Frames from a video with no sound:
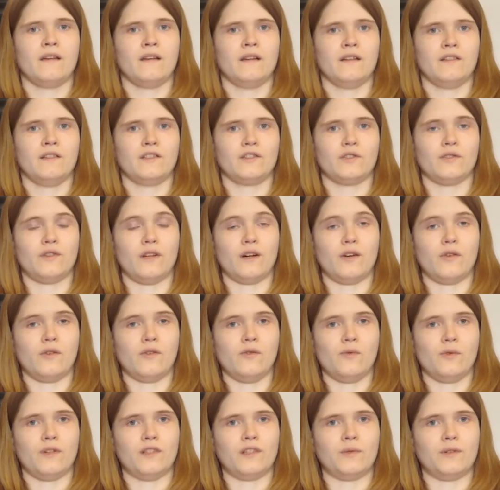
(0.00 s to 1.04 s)
So now,
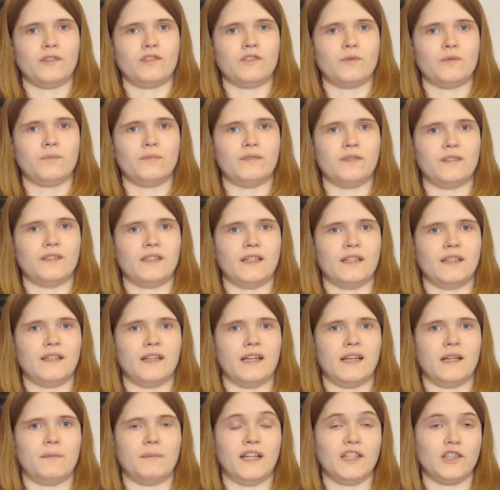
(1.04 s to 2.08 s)
when you want to build an
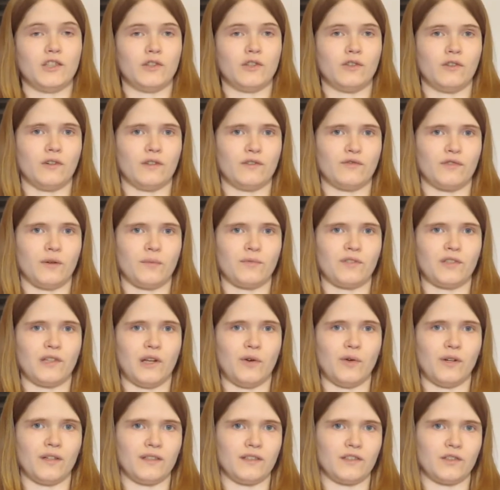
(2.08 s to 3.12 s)
A major chord from the
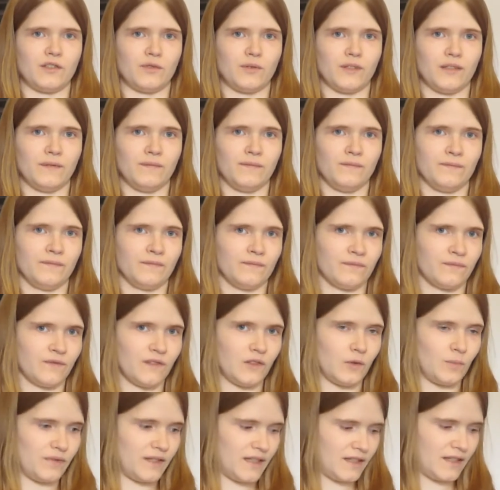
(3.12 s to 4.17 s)
lower E string,
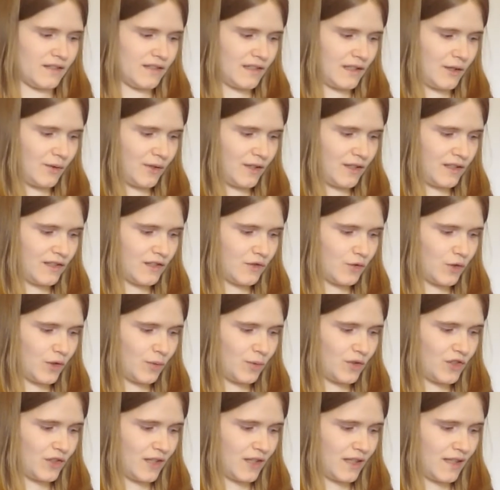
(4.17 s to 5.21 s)
you play the lower E string
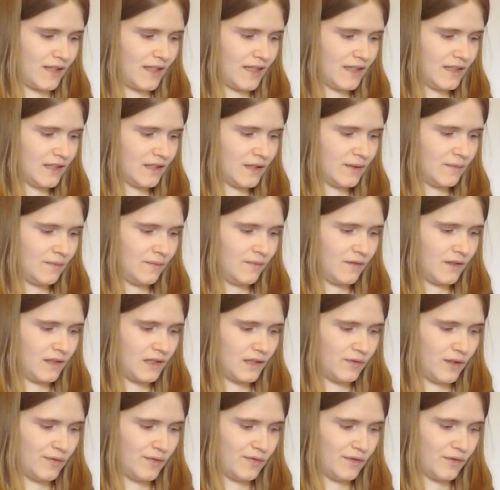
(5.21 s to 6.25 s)
with your index in the
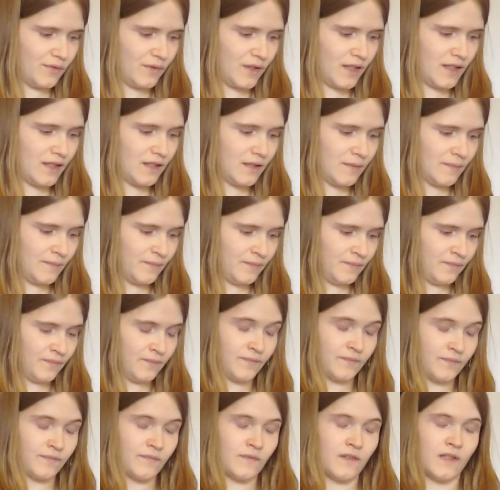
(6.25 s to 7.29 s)
5th fret,
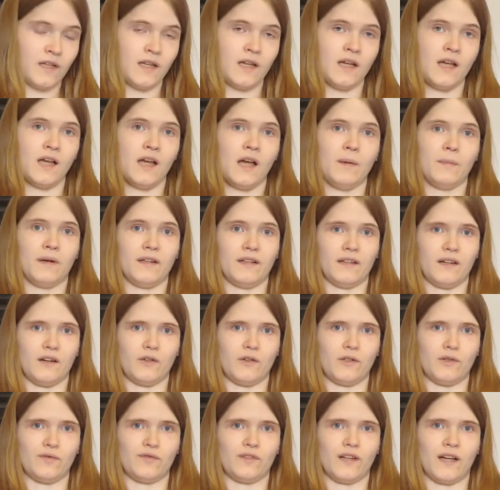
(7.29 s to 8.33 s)
but now
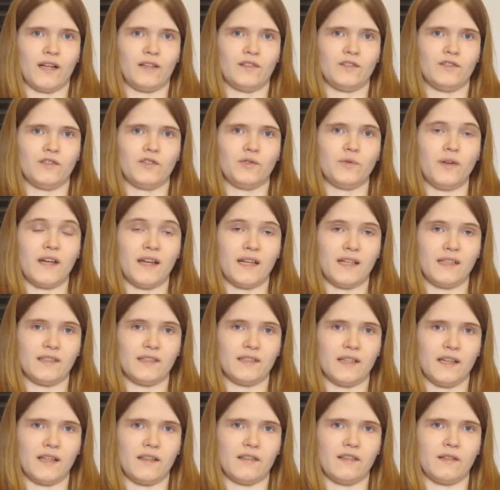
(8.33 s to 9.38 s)
you've got 2 A's
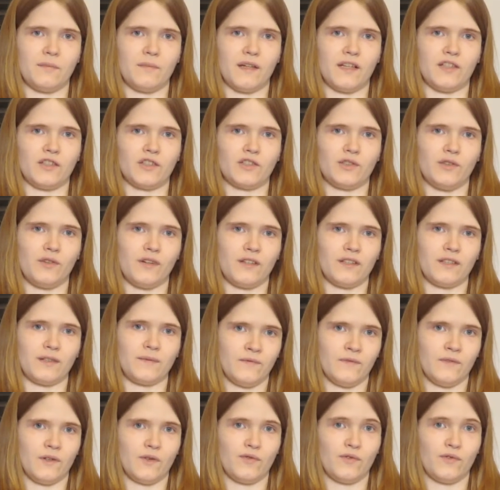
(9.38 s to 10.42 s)
and the major 3rd.
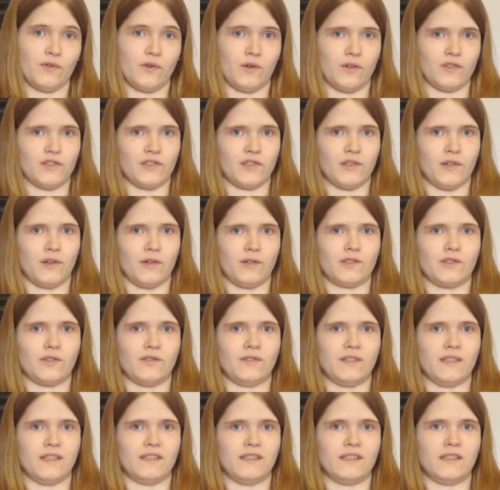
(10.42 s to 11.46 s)
Of course, you also
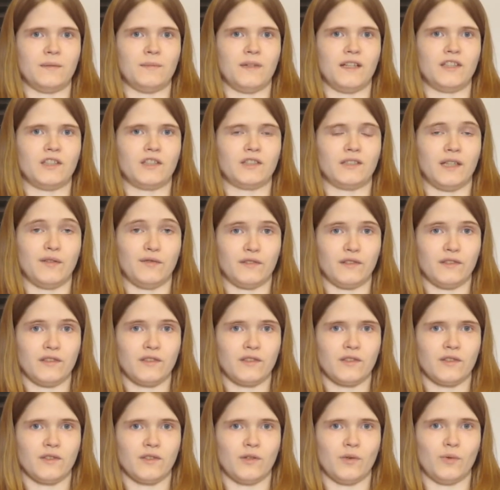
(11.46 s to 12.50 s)
need the major
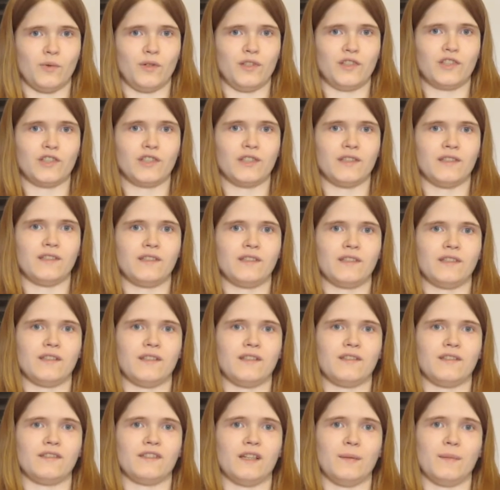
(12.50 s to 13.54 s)
7th, which is
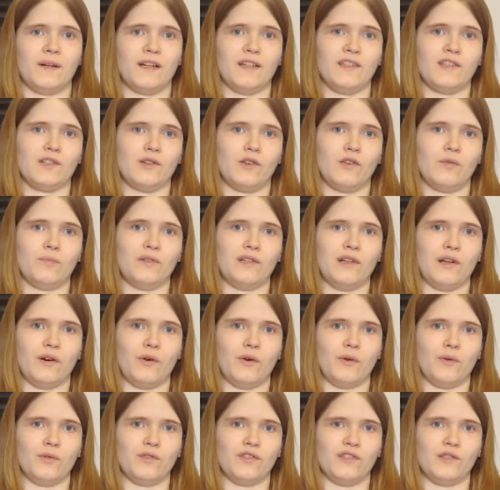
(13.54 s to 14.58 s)
a semitone
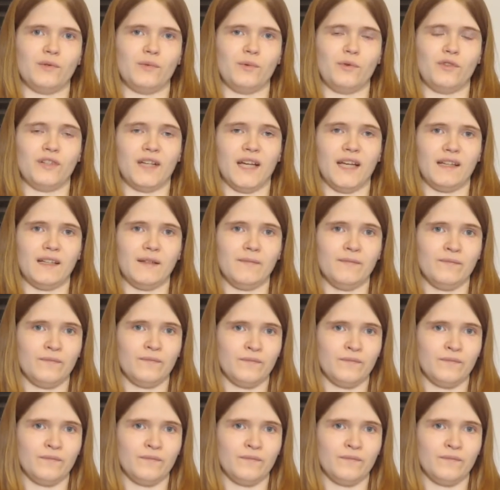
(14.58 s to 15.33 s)
below the root A,